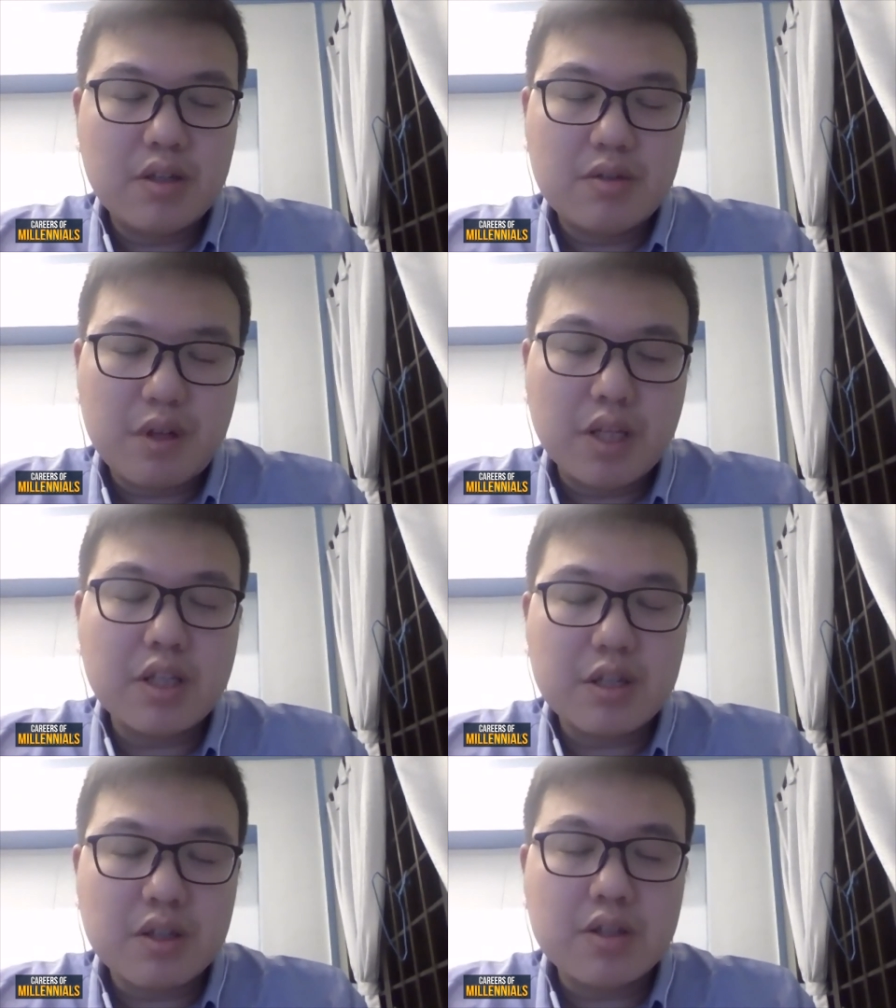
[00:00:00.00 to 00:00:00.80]
I
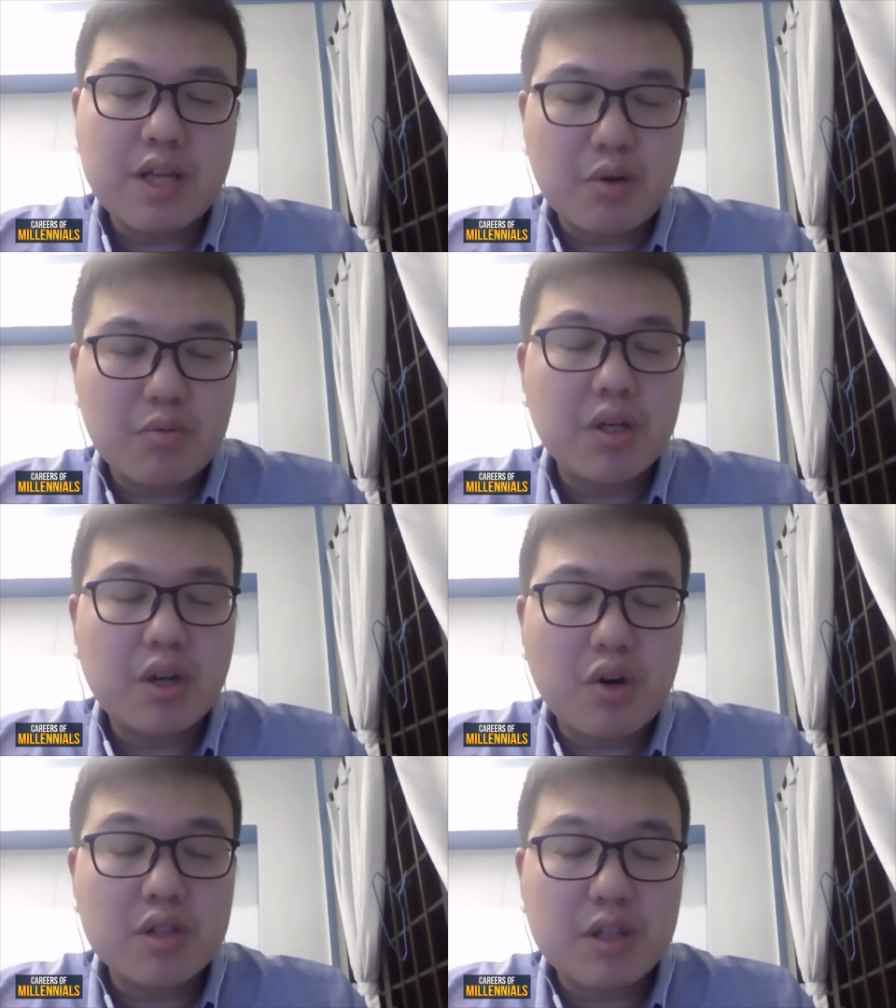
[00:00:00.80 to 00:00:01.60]
think that will be a
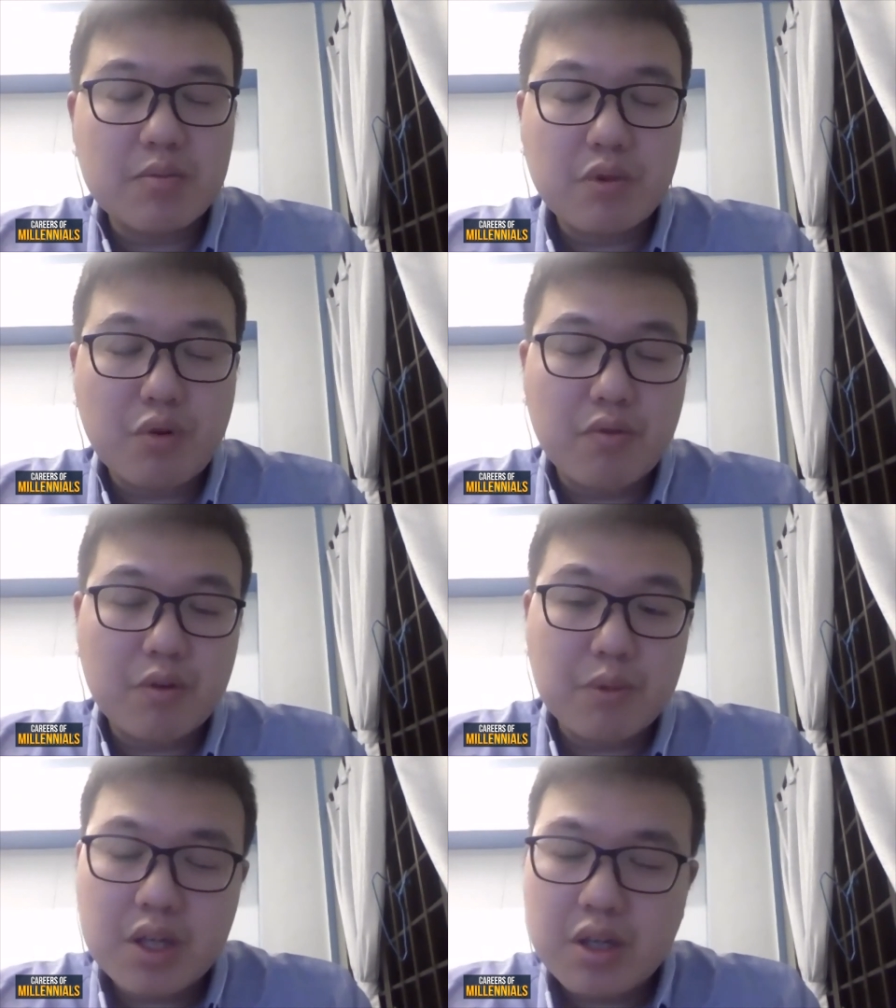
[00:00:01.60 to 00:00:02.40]
long-term goal for
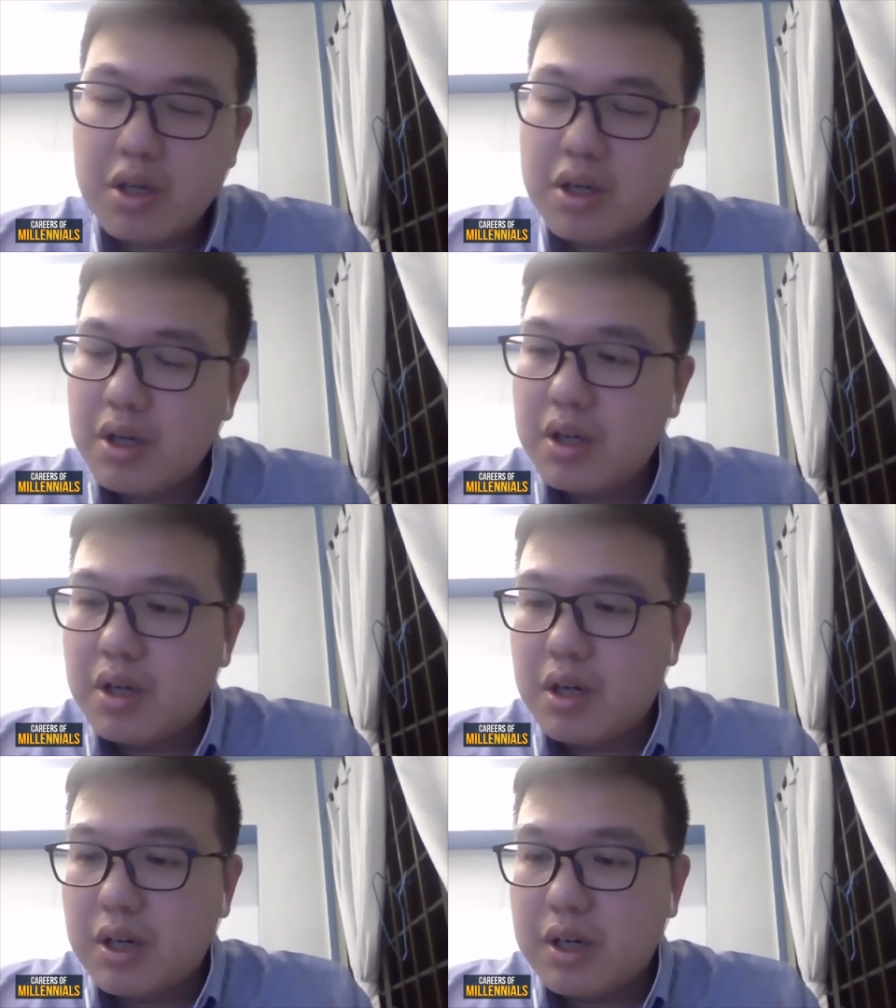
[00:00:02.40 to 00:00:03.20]
me.
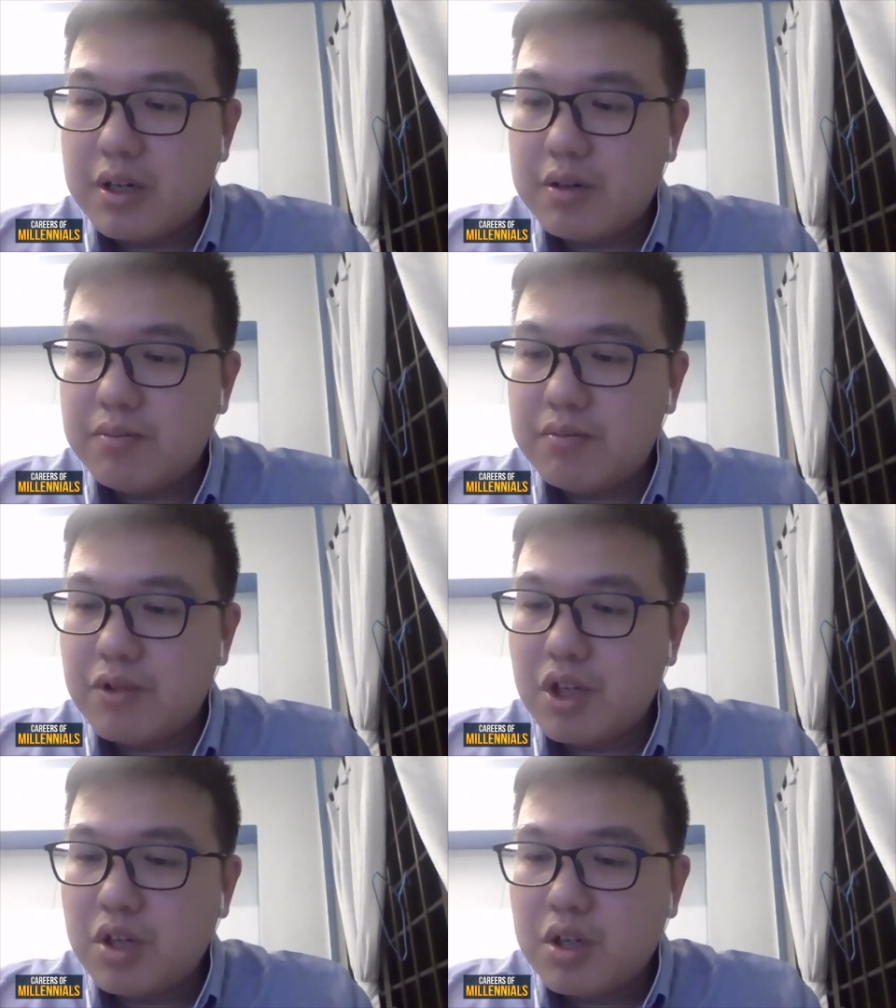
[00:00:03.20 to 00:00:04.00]
I
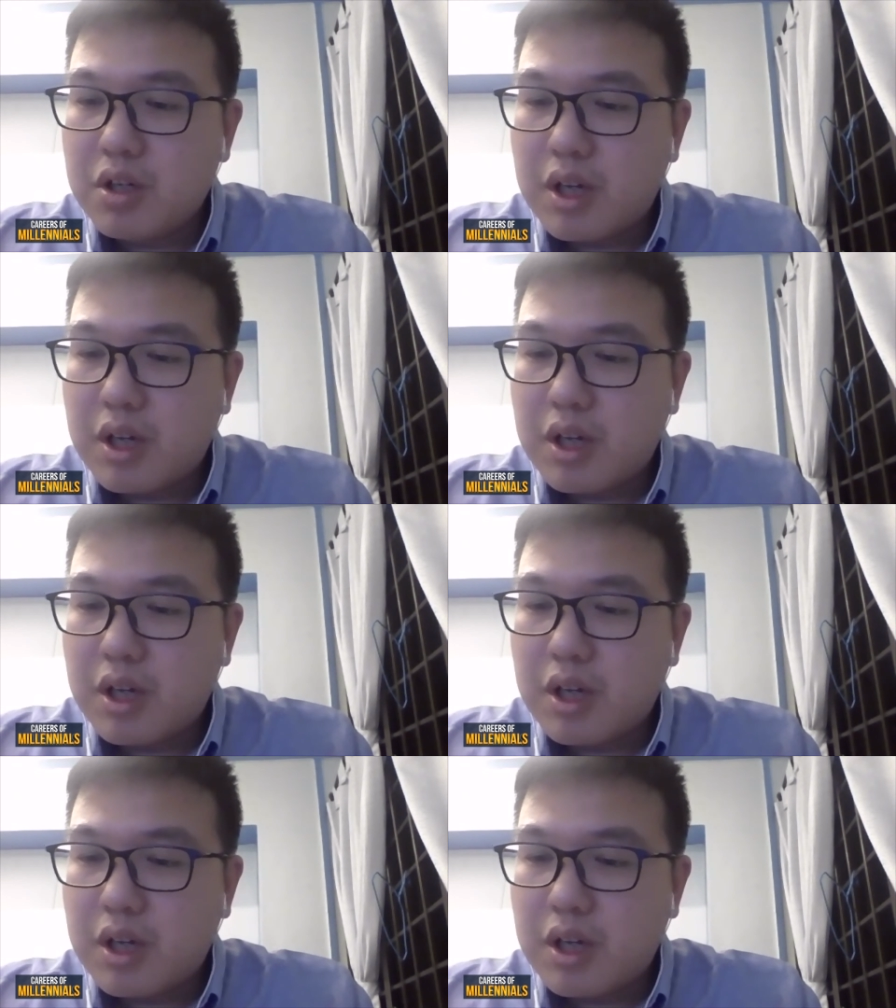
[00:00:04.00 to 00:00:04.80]
think
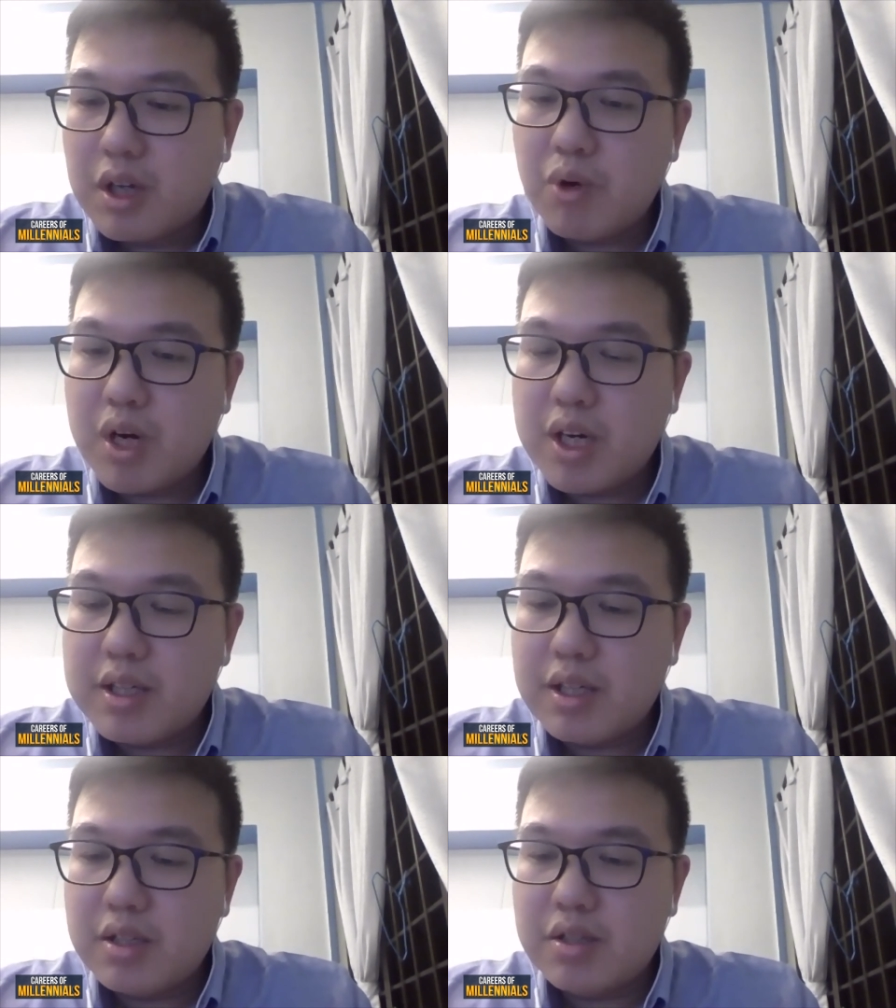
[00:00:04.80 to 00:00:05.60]
medium-term
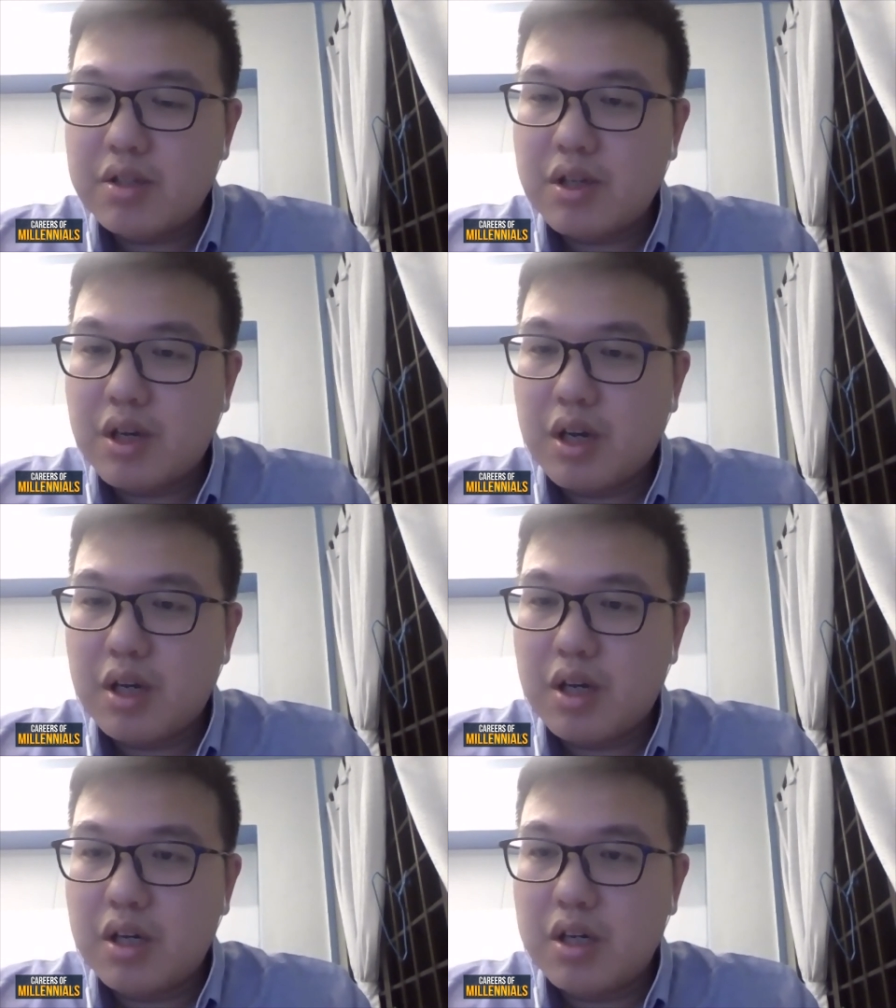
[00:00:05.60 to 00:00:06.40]
wise is
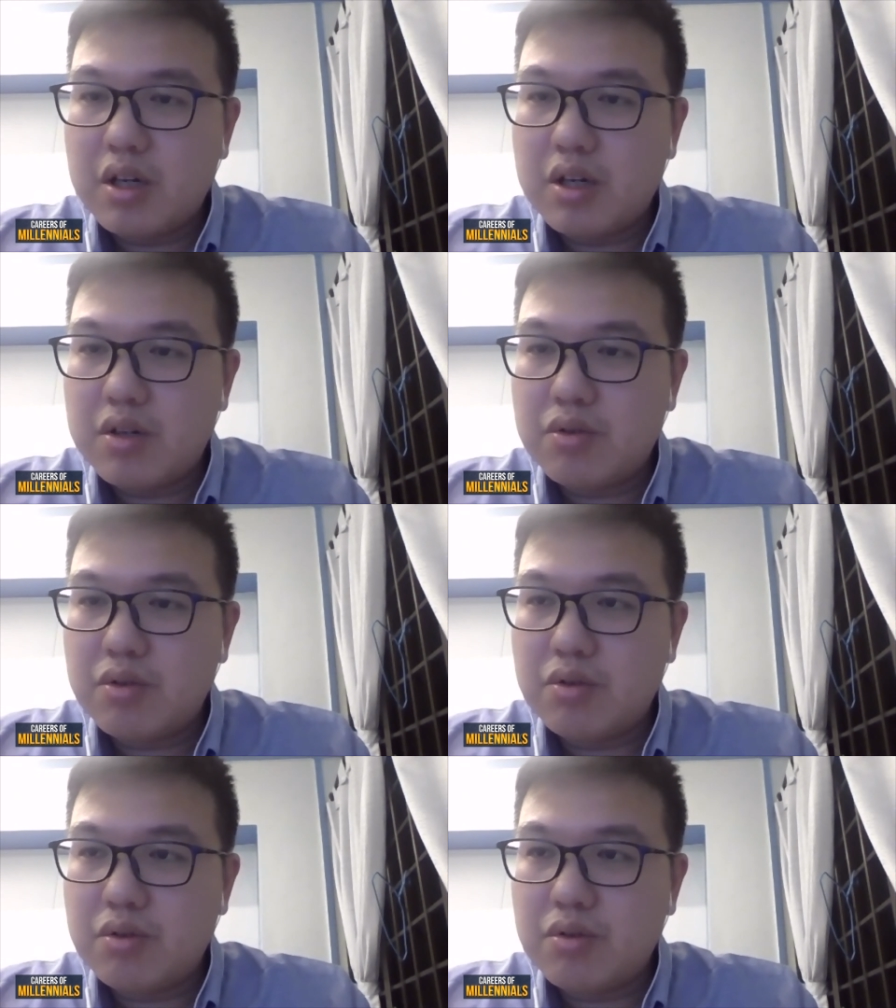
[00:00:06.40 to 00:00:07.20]

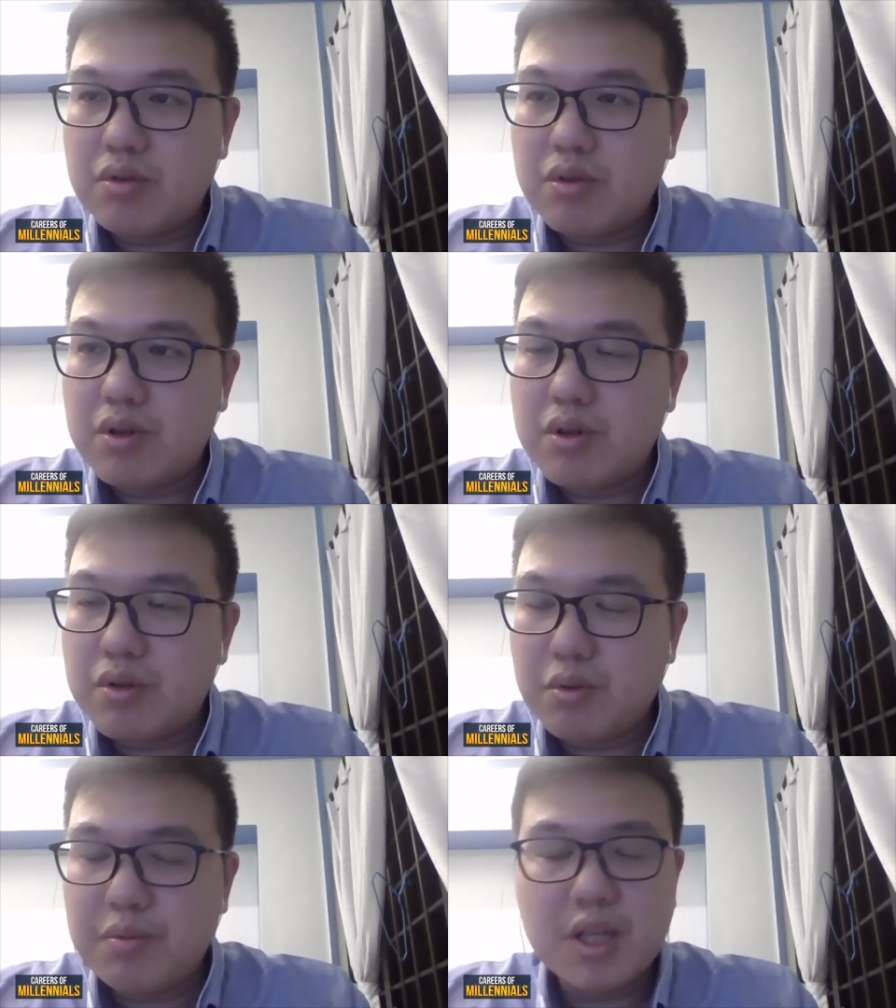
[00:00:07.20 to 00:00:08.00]
to
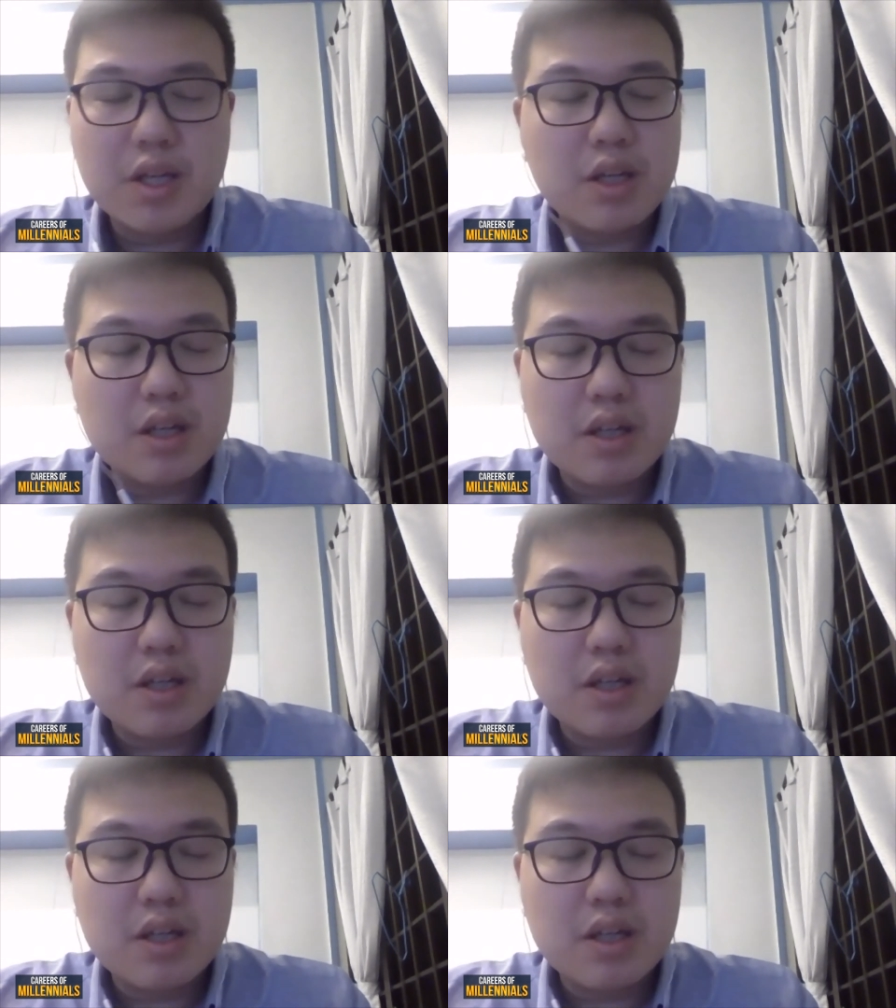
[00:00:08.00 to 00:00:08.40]
be a